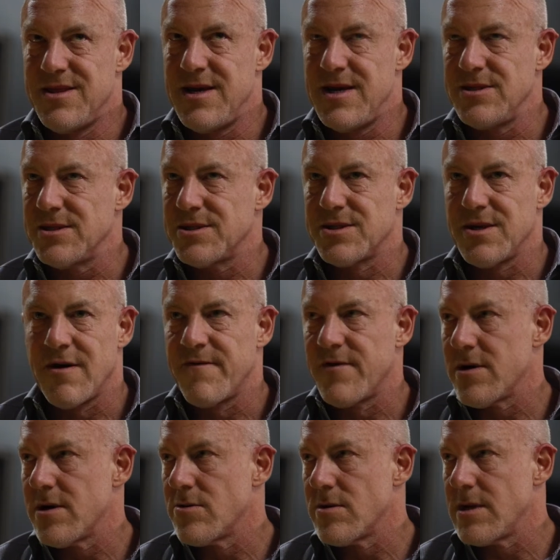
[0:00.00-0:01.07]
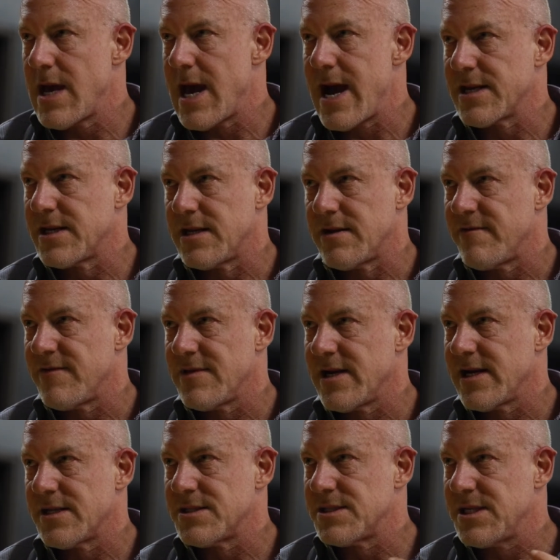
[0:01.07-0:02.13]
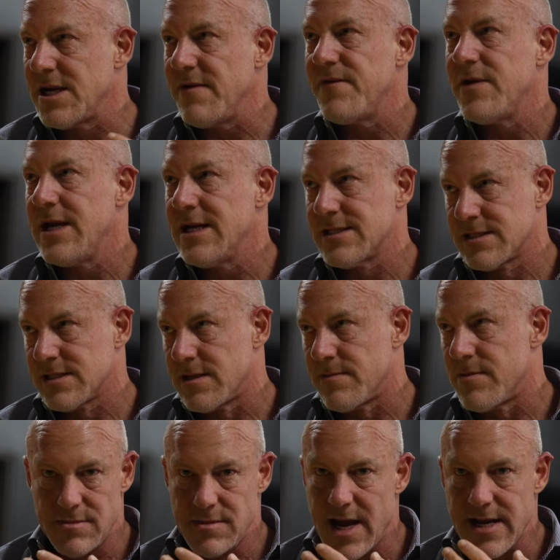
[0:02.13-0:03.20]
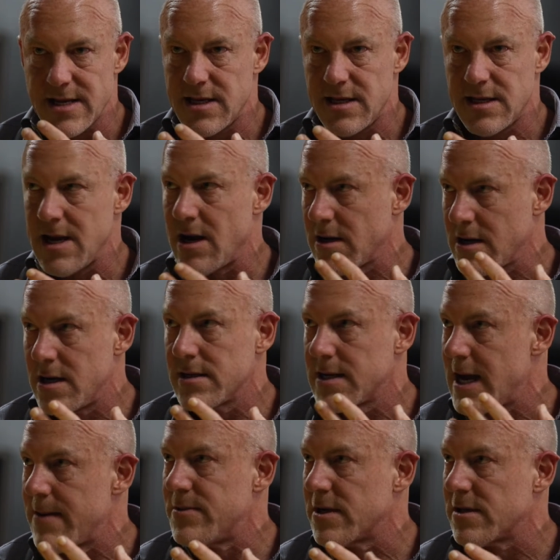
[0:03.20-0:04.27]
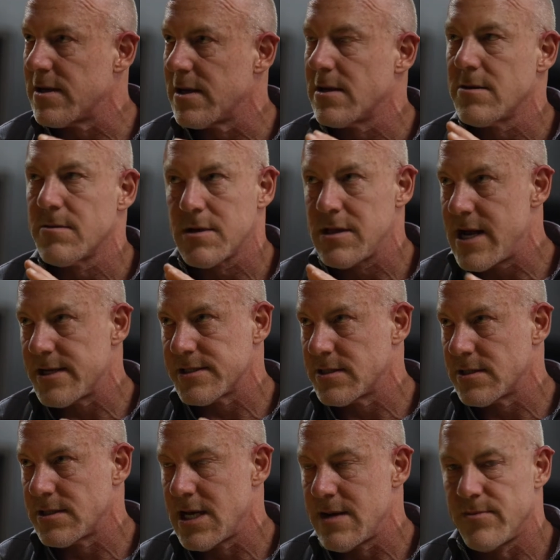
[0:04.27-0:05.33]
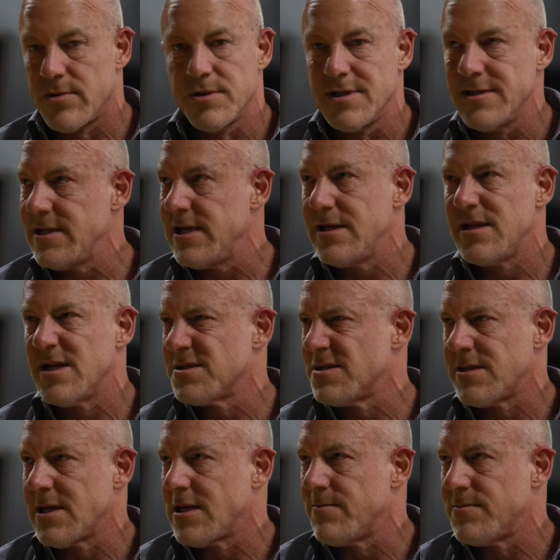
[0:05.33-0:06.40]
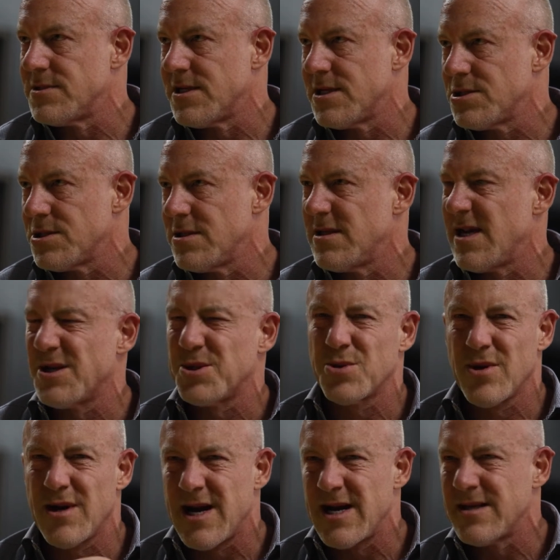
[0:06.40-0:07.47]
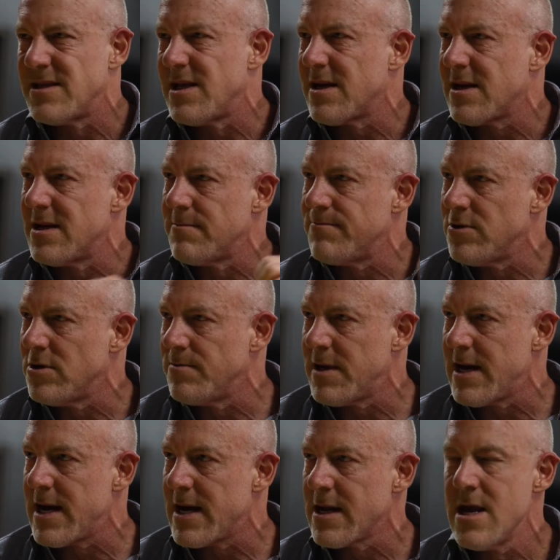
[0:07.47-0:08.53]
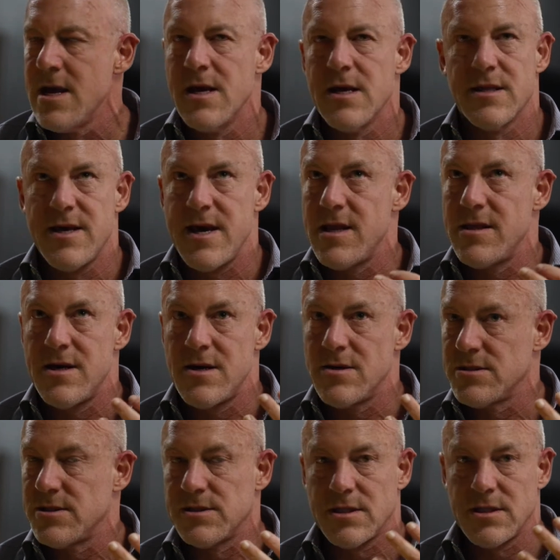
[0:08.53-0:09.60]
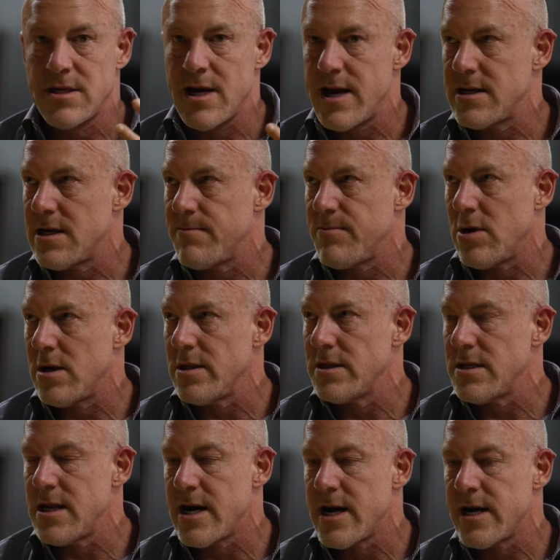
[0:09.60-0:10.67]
they just are very reactive. Like stuff hits them. Nike, Colin Kaepernick thing, classic example. The yeah. league doesn't take a position. They try, then they kind of pull back. They they're just tied up all